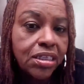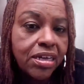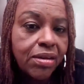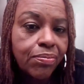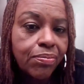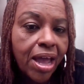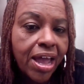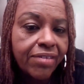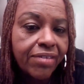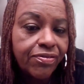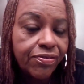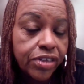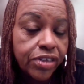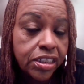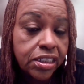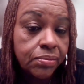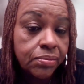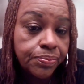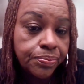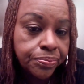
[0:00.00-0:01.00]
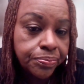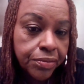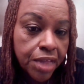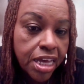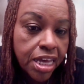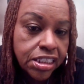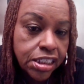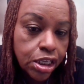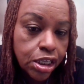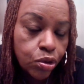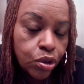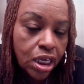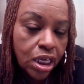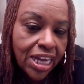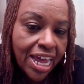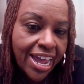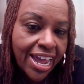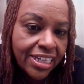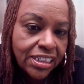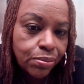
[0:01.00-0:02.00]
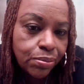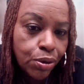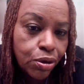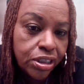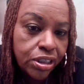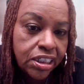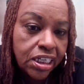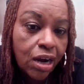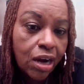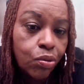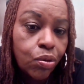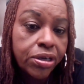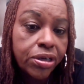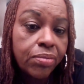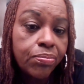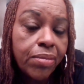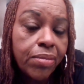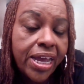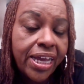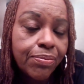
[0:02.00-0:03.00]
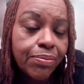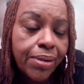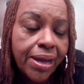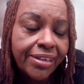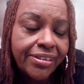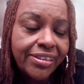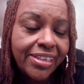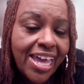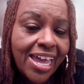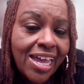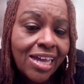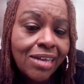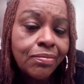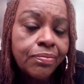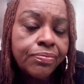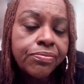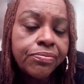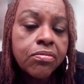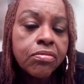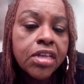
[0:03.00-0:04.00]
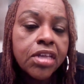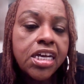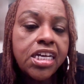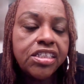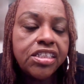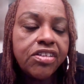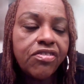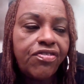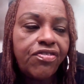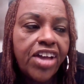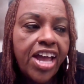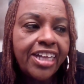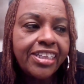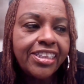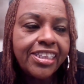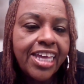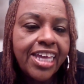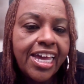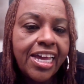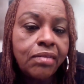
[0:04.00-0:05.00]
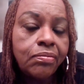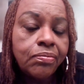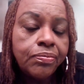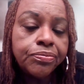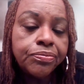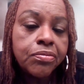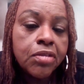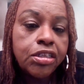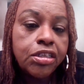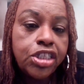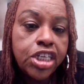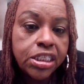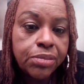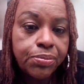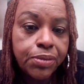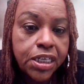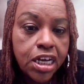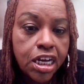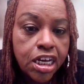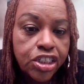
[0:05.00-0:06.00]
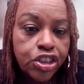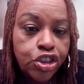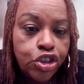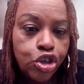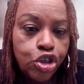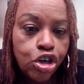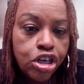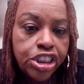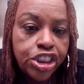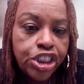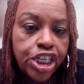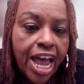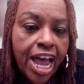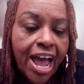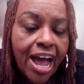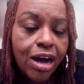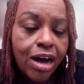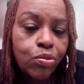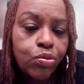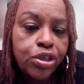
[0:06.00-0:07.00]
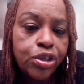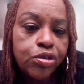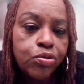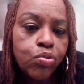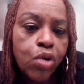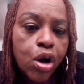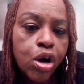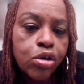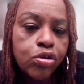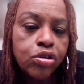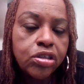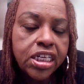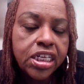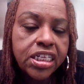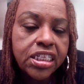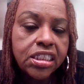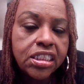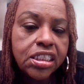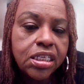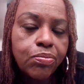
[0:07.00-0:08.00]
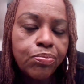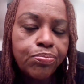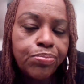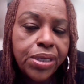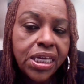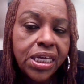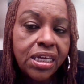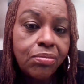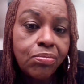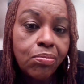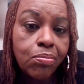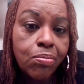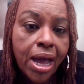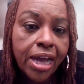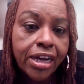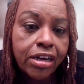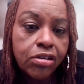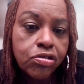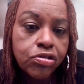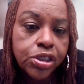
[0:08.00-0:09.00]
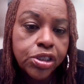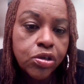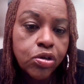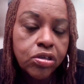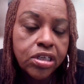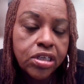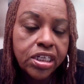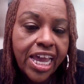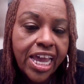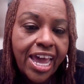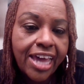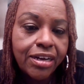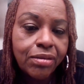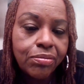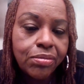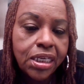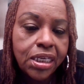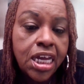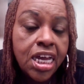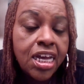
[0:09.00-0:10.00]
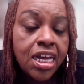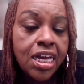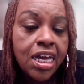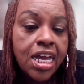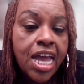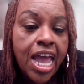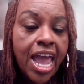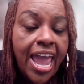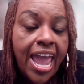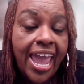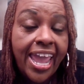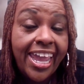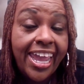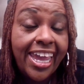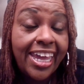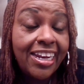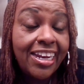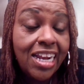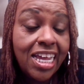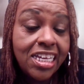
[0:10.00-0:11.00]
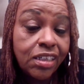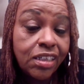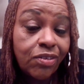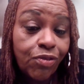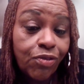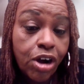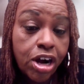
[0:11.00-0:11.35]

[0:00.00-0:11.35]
and Mindfully. And so the last point that I want to make about that is the fact that just because your child would enroll into B.E.A.M Micro School Academy and it's for